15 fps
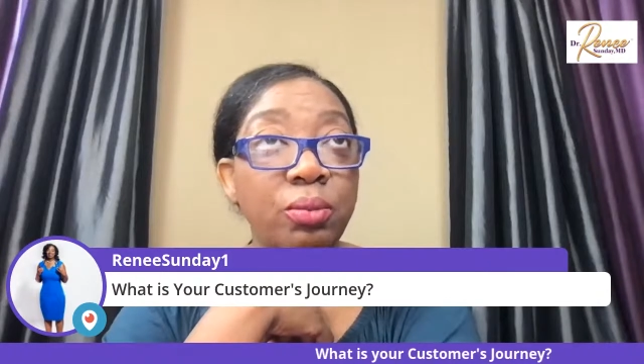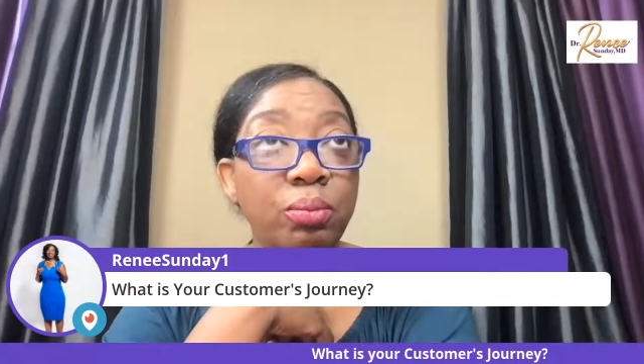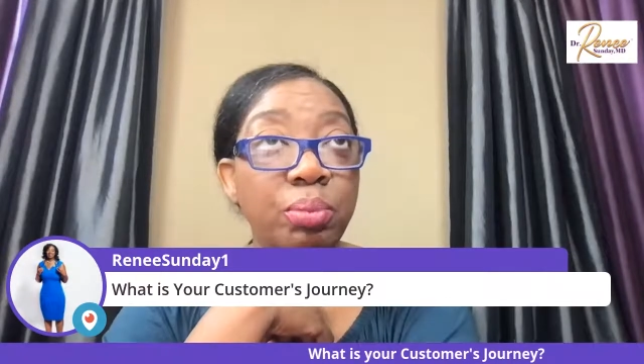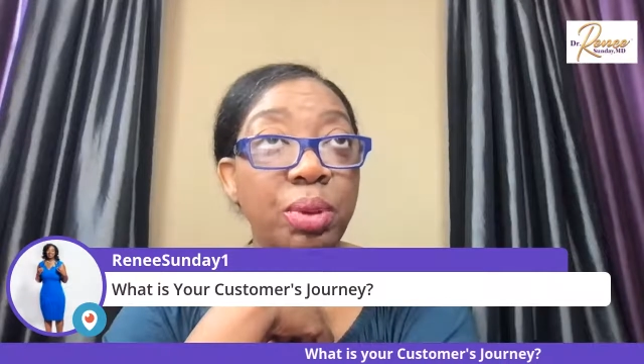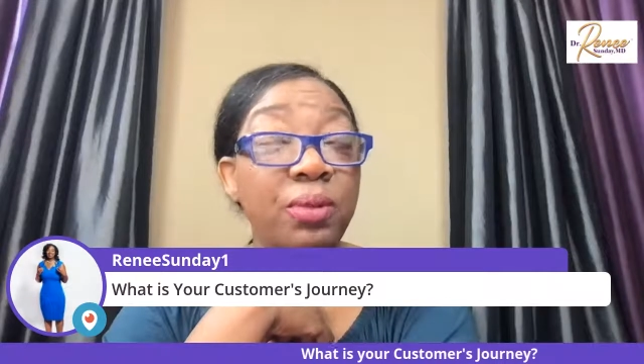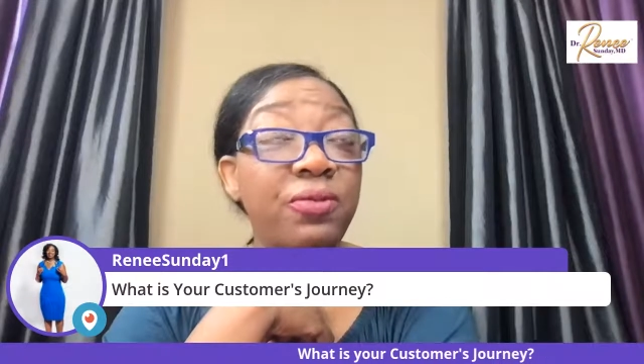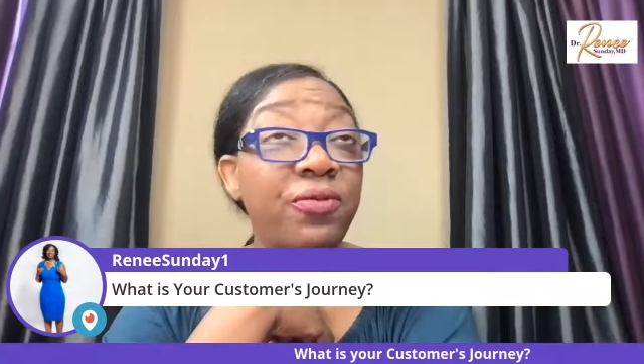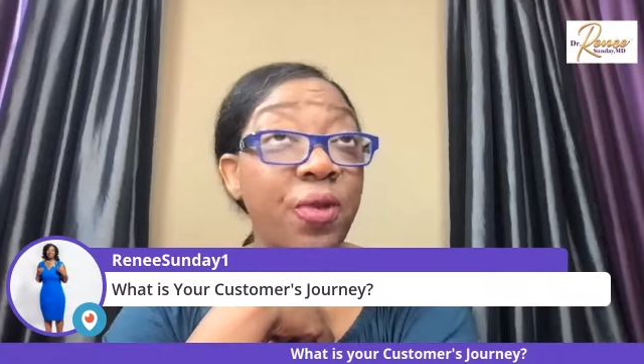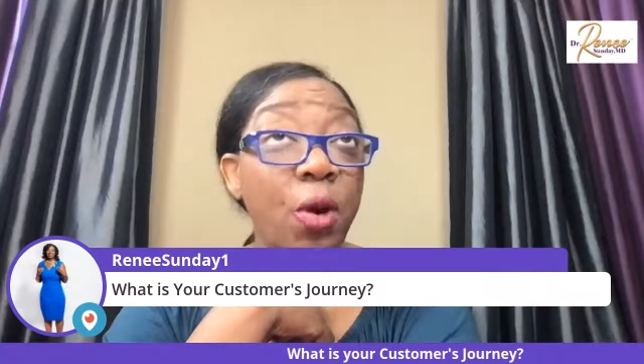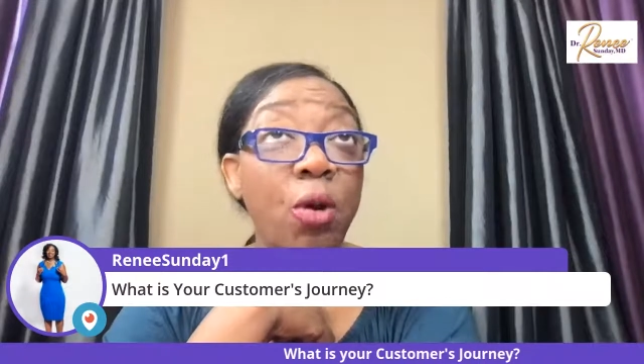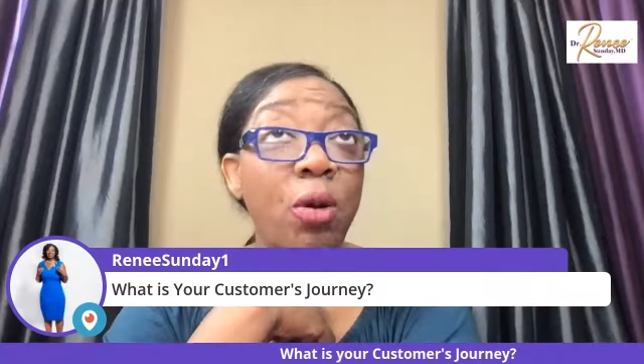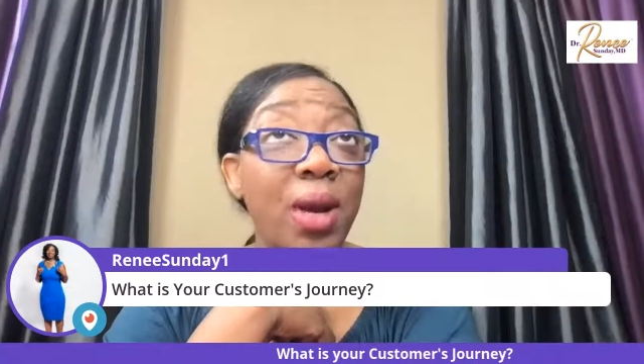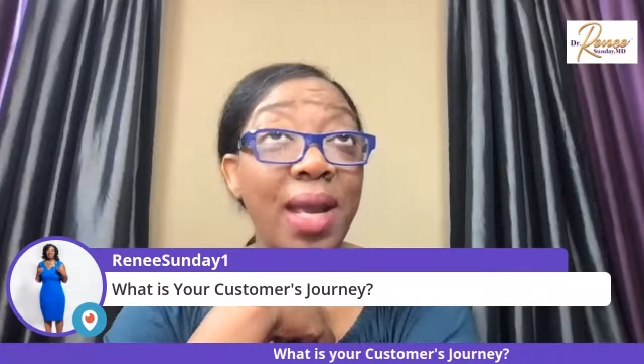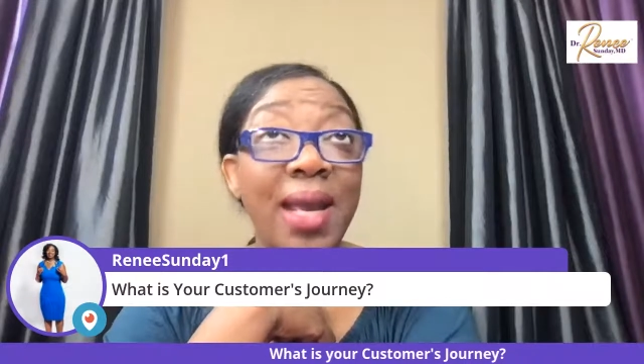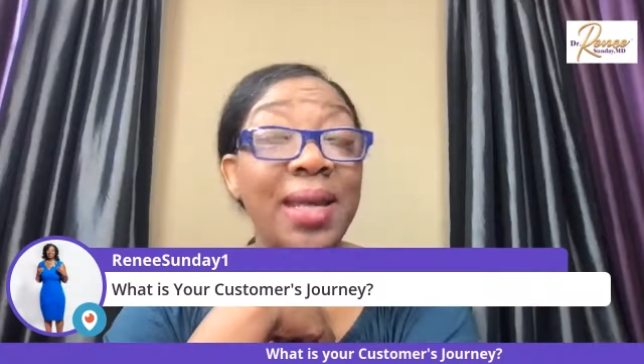
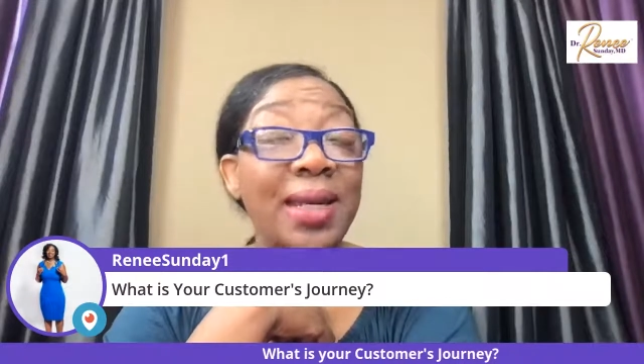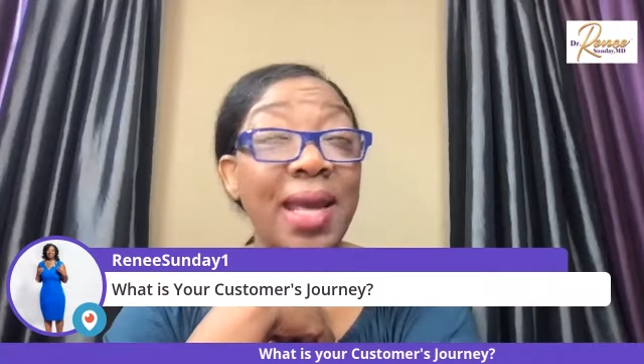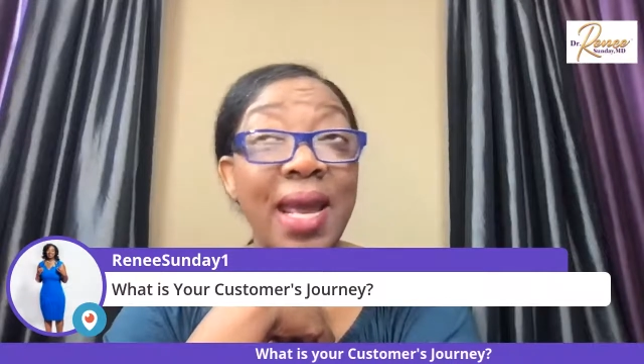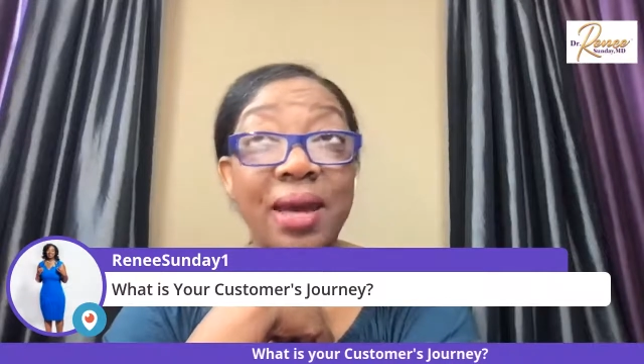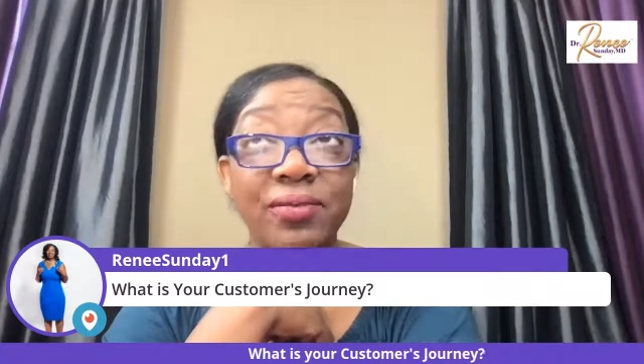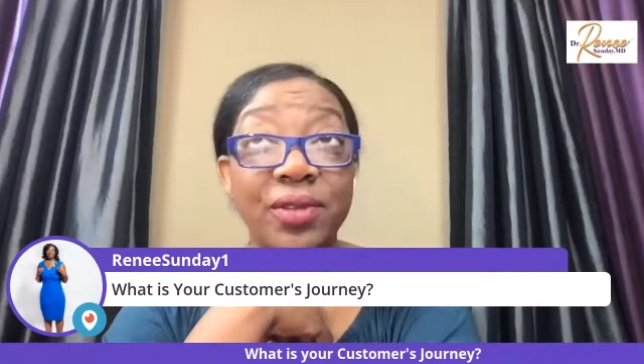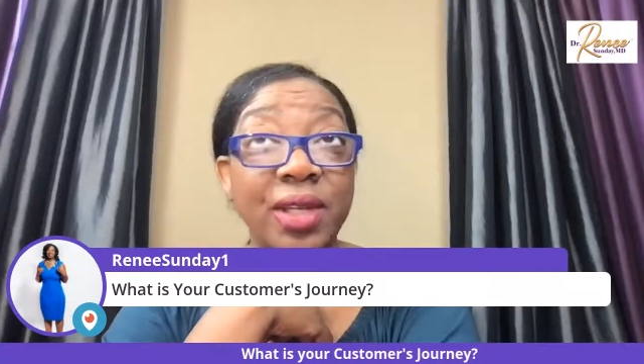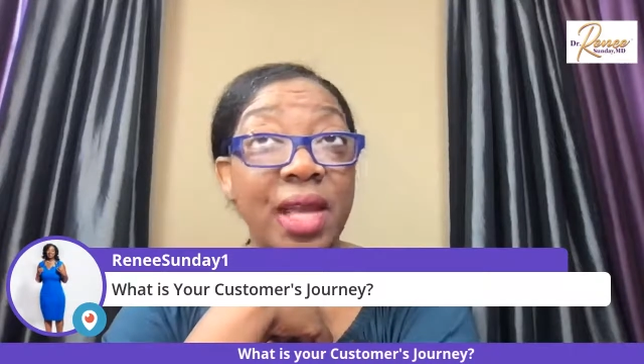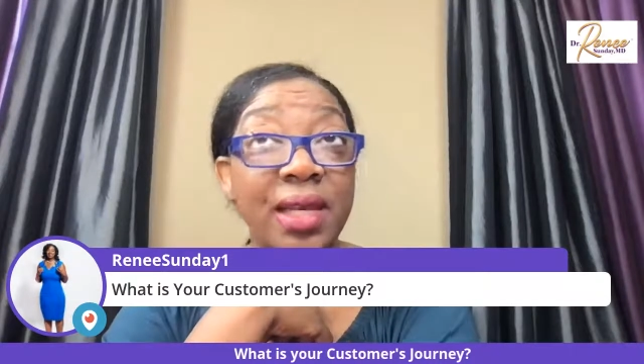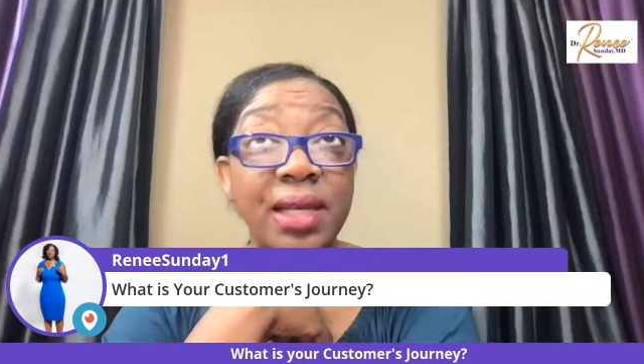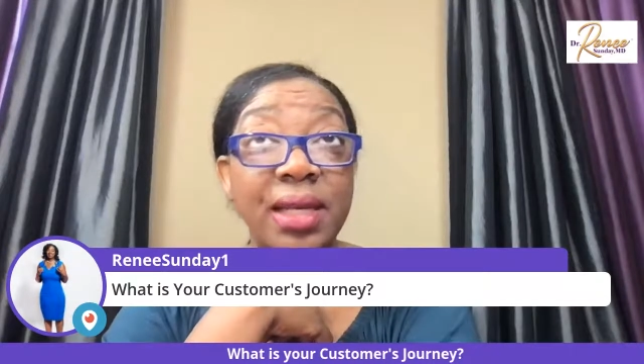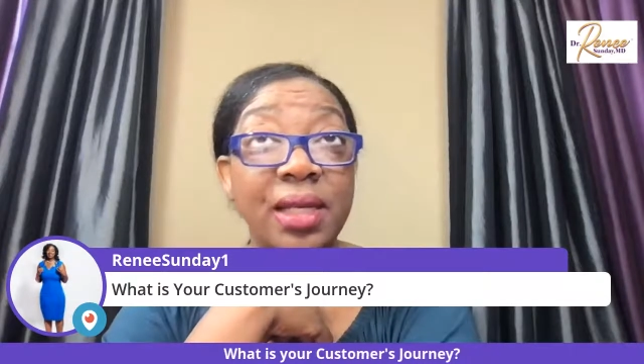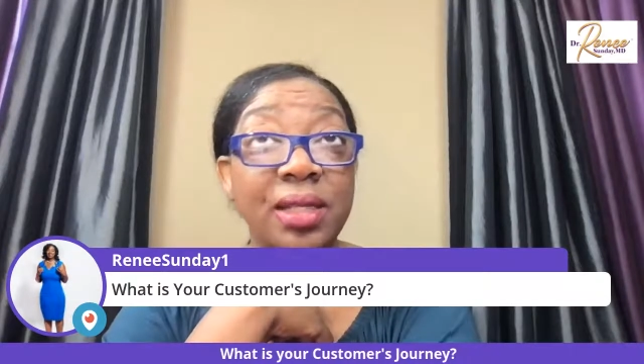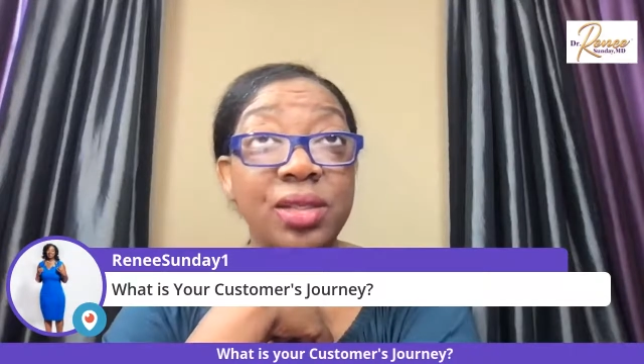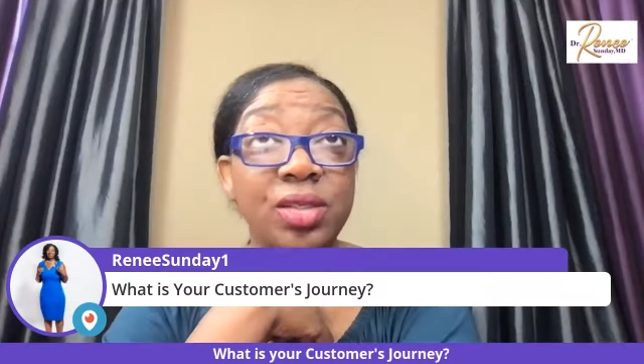before and after they
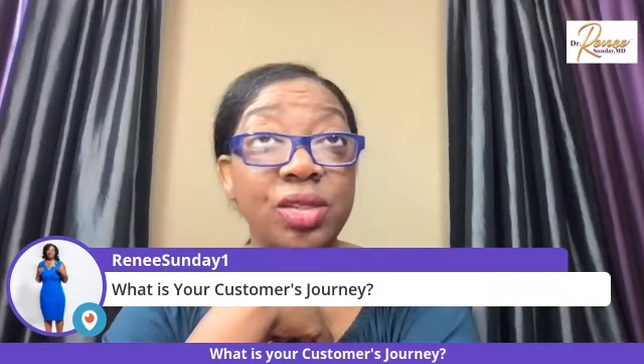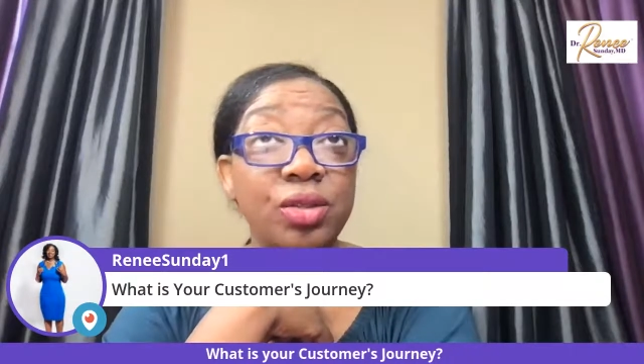get into